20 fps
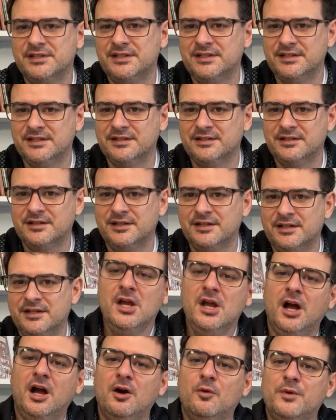in it.
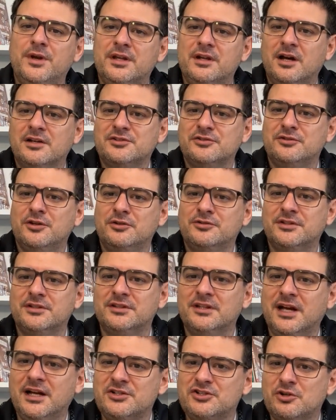We can also note
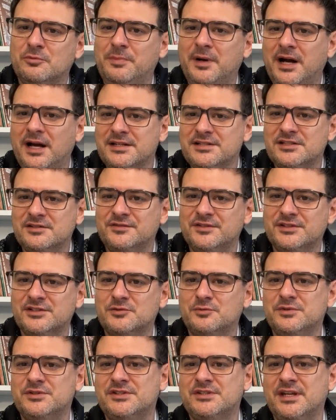that logical
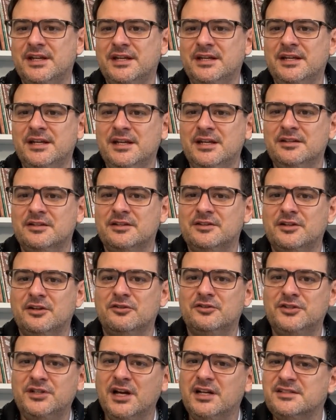positivists would say that
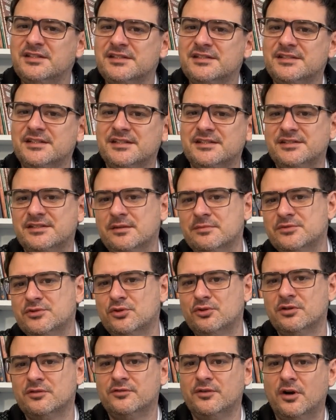there does exist some
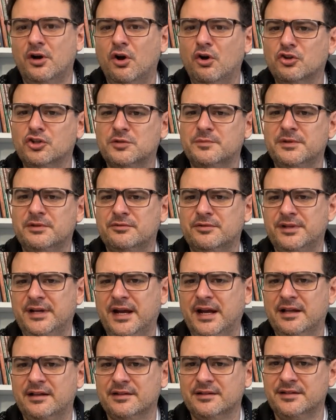sort of ultimate
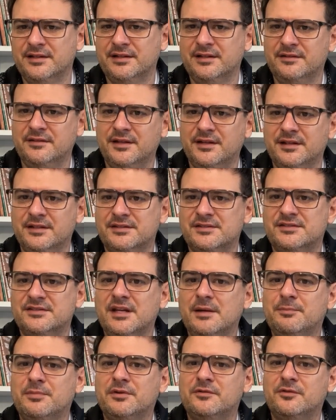reality that is
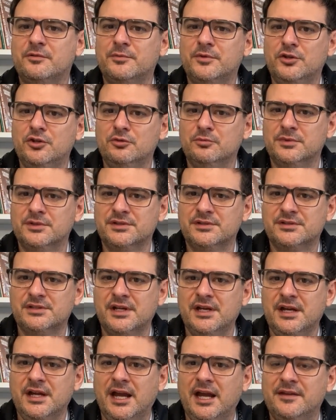separate from humans,
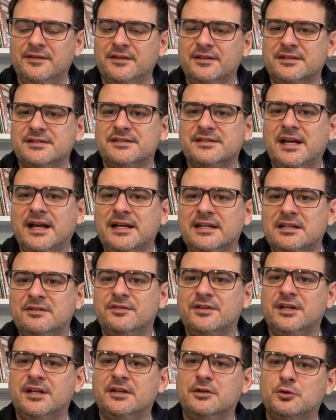and that
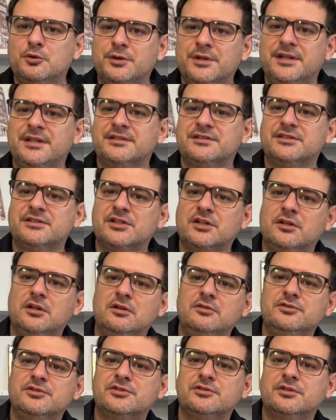scientific inquiry gets us
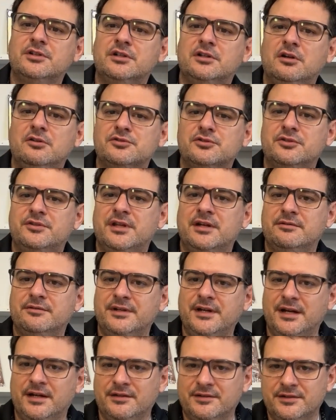closer and closer to that
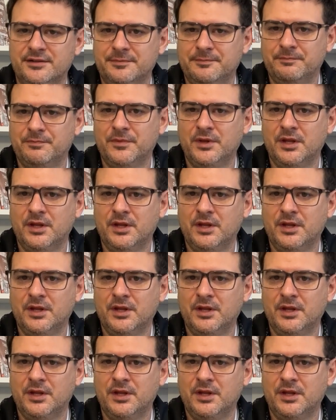reality.